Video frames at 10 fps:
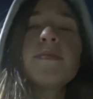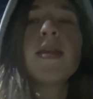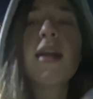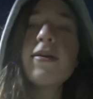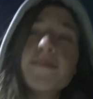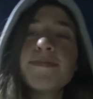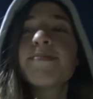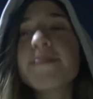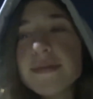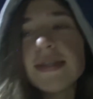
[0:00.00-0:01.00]
you know,
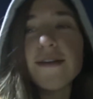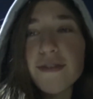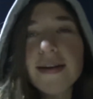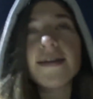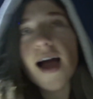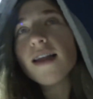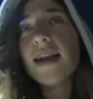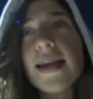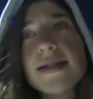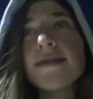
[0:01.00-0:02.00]
different
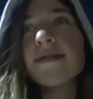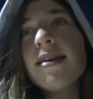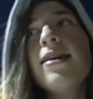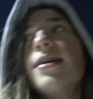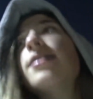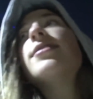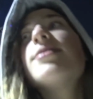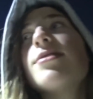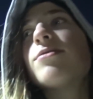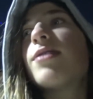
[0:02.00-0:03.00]
holidays.
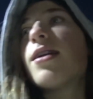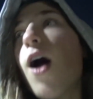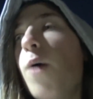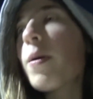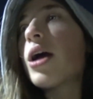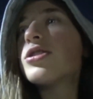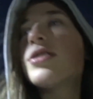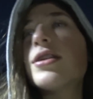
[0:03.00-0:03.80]
So then, oh my gosh, the